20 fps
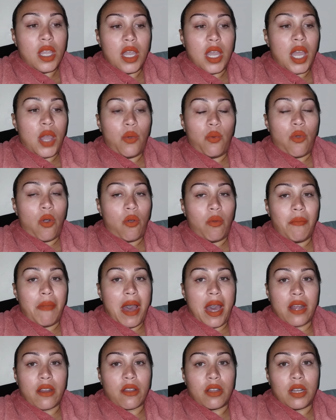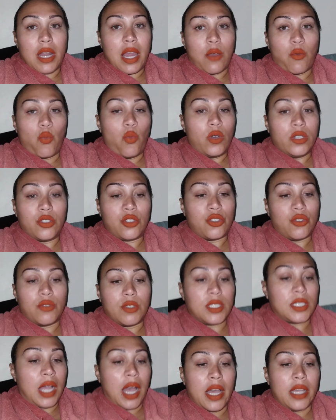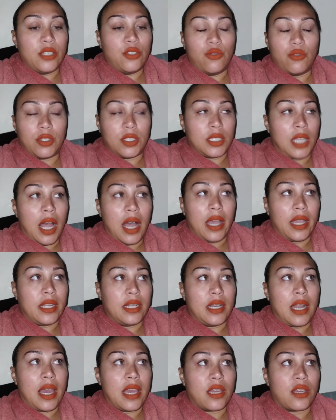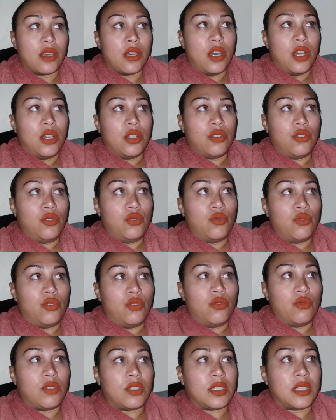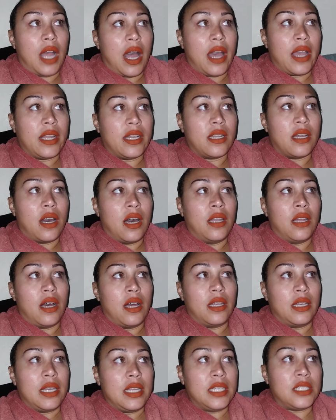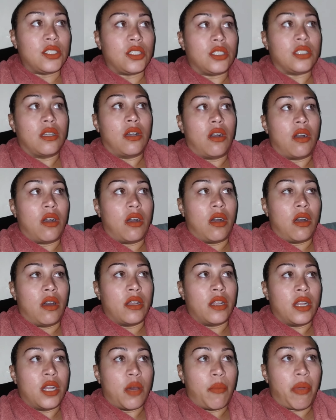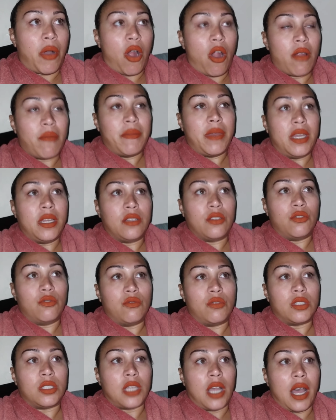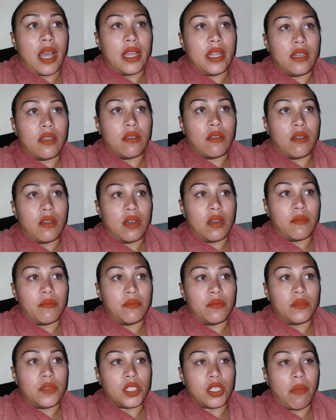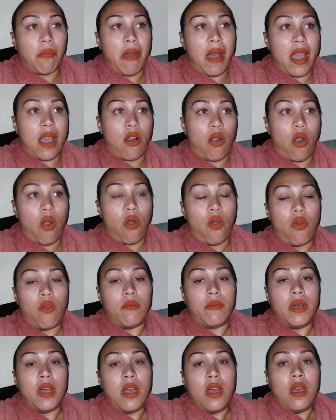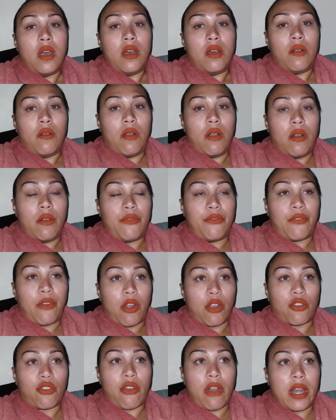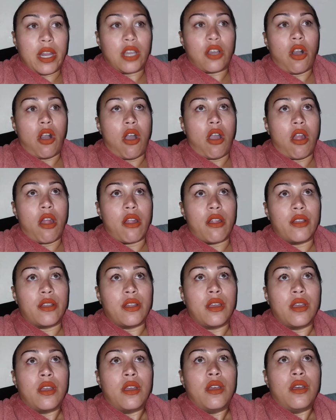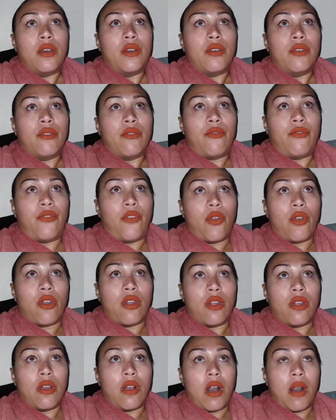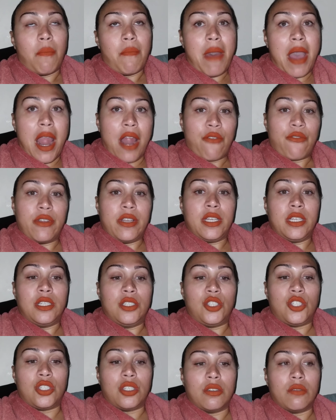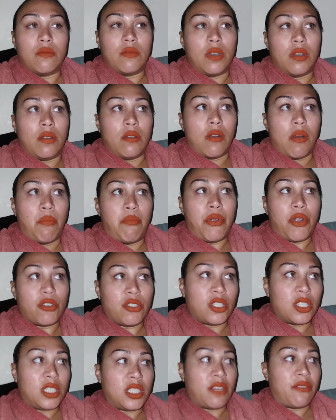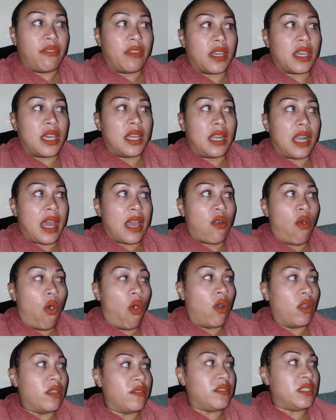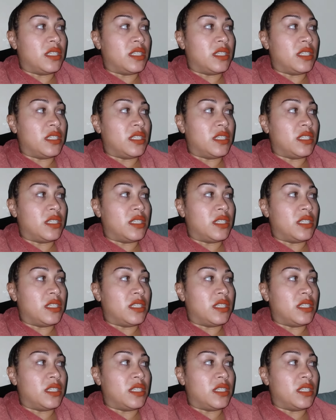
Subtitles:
it won't matter. Like once you sign, you sign. Like you sign a lease on an apartment, you sign to buy a home, for a credit card, for a marriage, a birth certificate, like all of